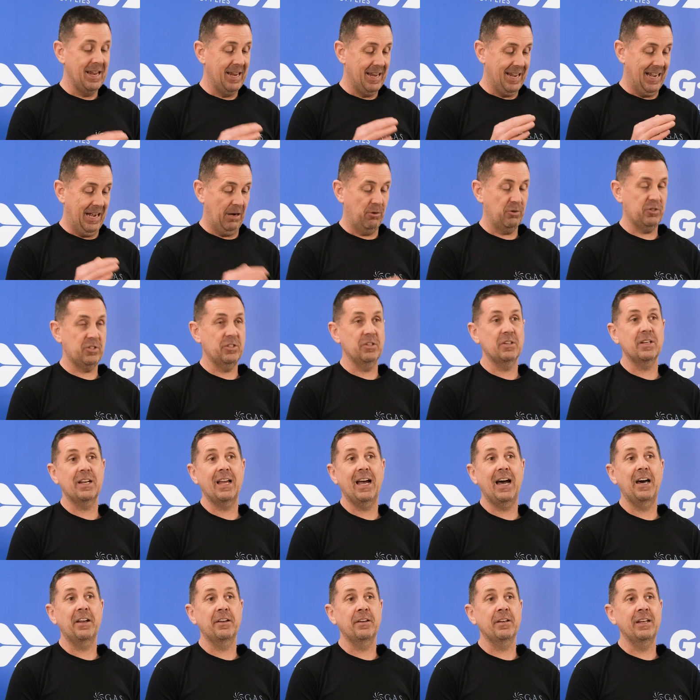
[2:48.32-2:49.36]
House &
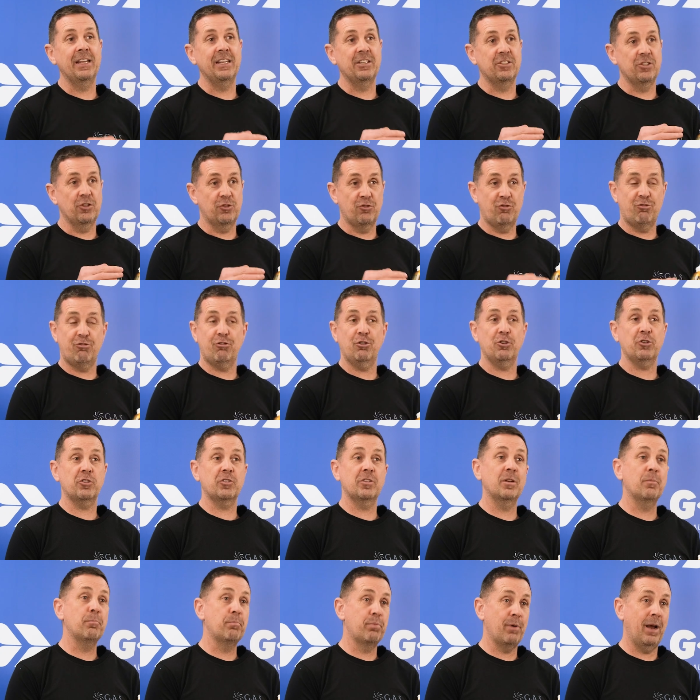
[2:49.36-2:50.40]
Garden is a
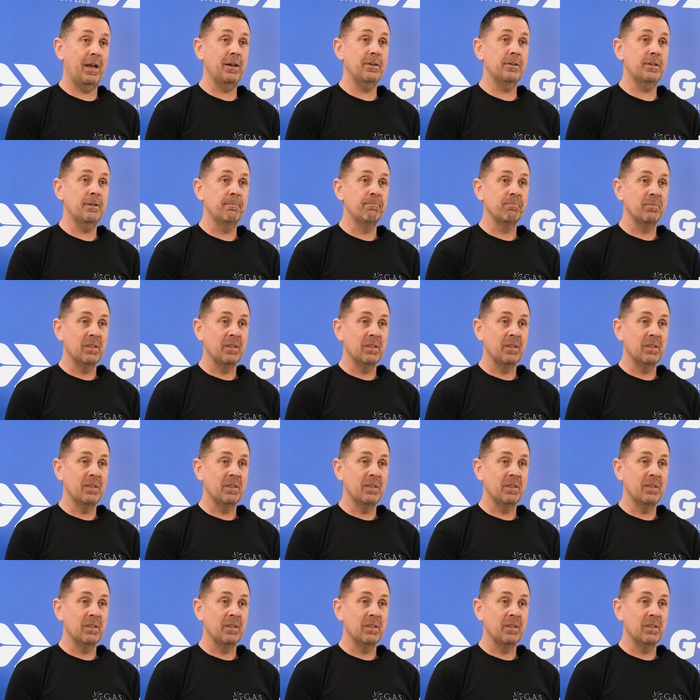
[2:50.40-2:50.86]
trusted brand.